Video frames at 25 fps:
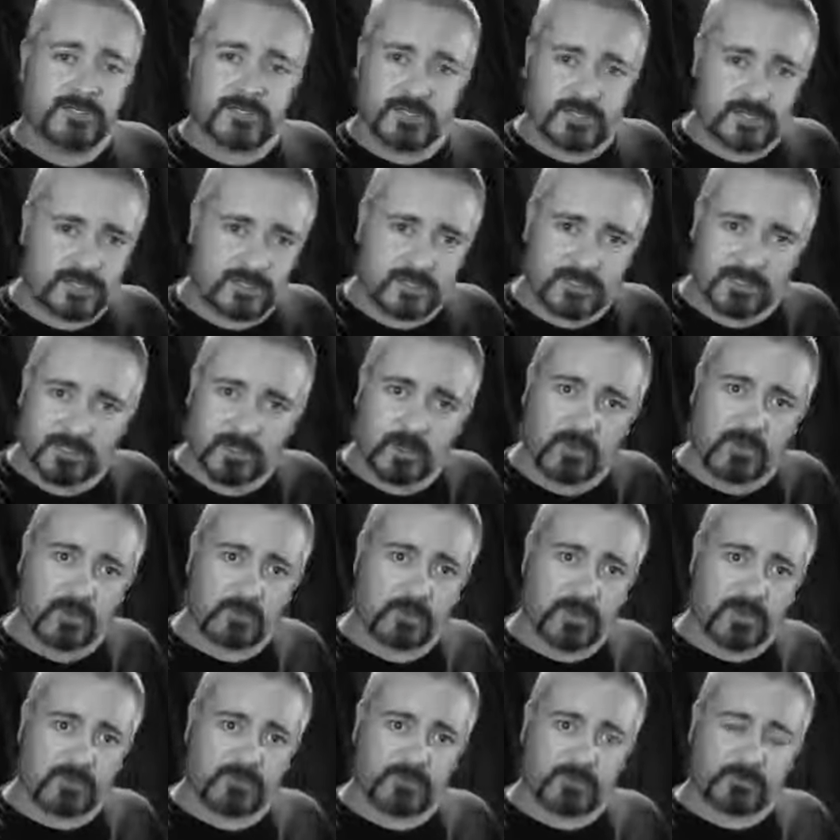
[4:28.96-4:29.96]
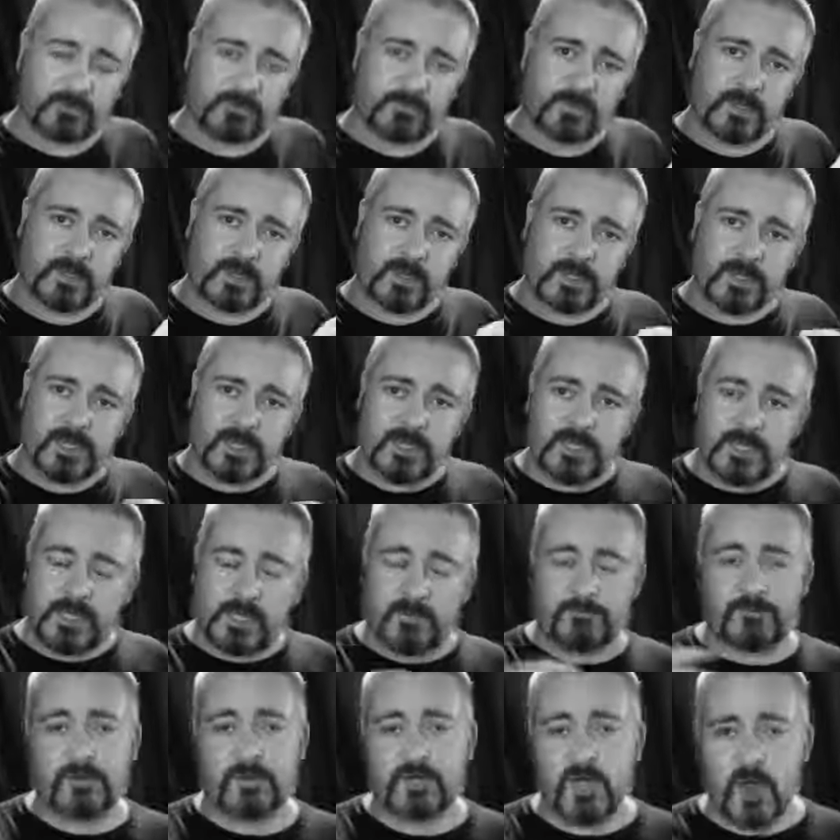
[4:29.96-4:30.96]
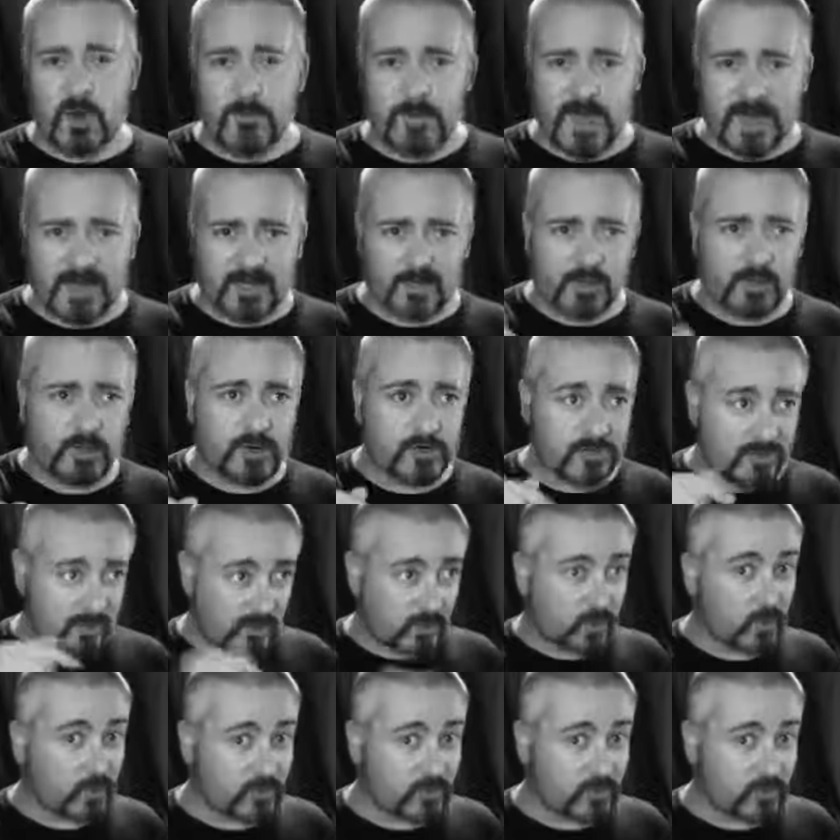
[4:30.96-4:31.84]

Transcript: six years old or whatever. If you go back and look at the